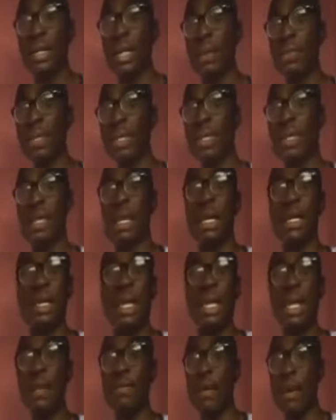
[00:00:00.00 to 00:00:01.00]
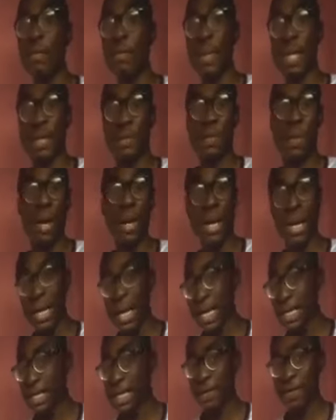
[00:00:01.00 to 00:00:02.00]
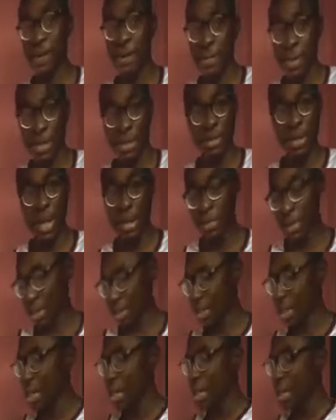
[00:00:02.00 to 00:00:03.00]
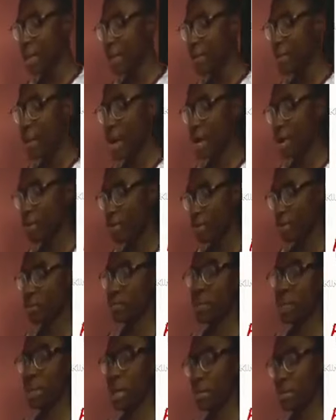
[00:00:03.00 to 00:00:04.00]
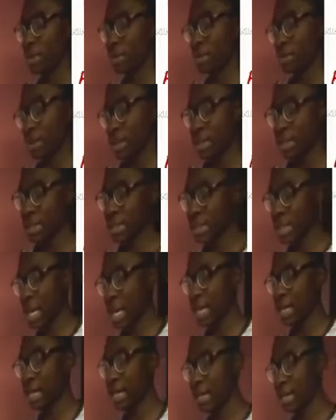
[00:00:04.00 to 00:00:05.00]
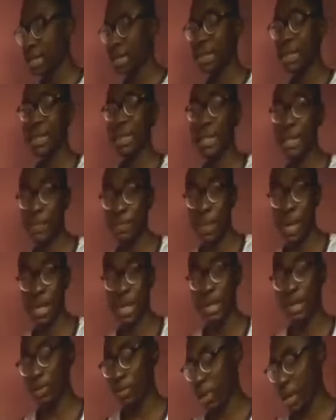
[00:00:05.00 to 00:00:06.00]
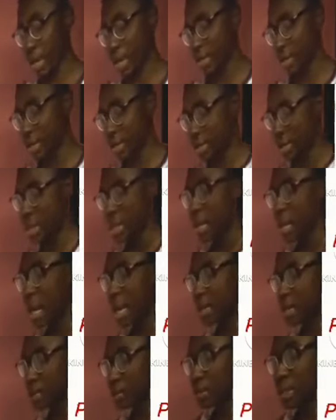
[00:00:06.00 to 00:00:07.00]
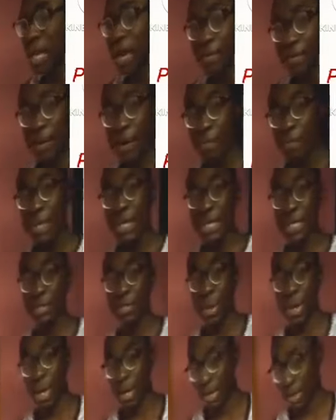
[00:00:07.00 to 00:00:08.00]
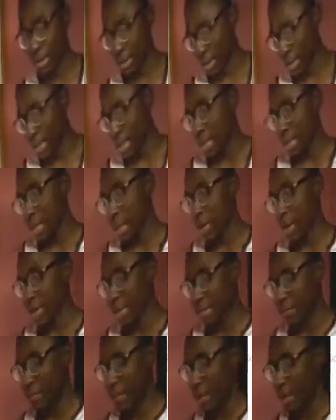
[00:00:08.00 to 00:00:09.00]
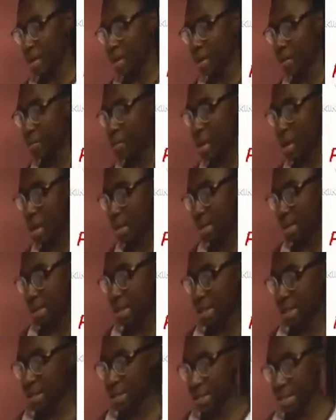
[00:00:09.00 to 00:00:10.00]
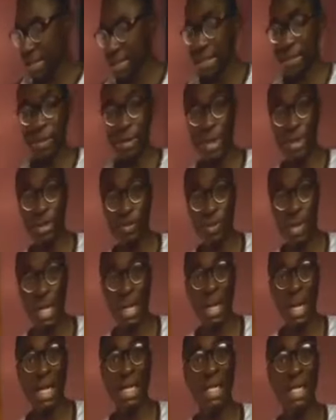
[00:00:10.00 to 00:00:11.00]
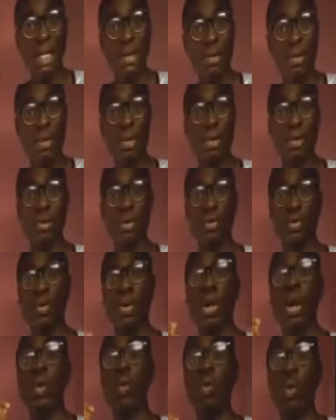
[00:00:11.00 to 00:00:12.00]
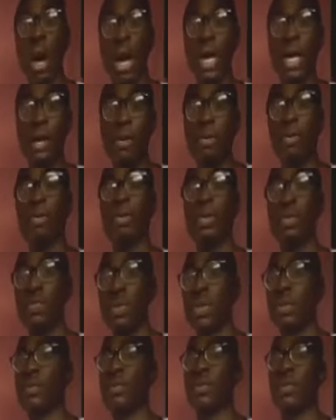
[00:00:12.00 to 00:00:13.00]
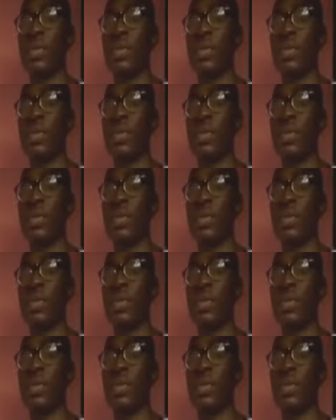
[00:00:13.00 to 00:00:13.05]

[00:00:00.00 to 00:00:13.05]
that means they never meet. Parallel lines never meet. So that means if y equals p, that means you see this line is parallel to the y-axis and it will never meet the y-axis. Now as it's parallel to the y-axis, the equation of that line is equals to y equals p,